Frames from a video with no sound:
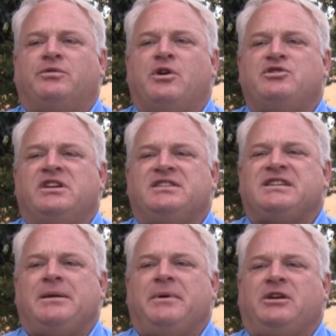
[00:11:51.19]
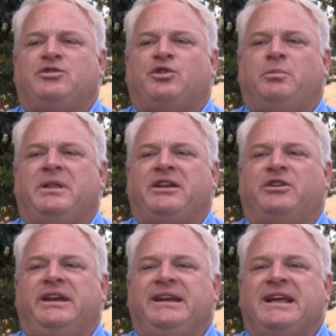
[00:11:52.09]
Erosion and Sediment Control Plan
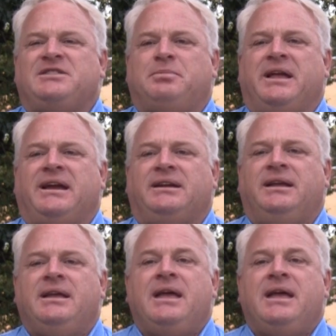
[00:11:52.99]
or E&S plan,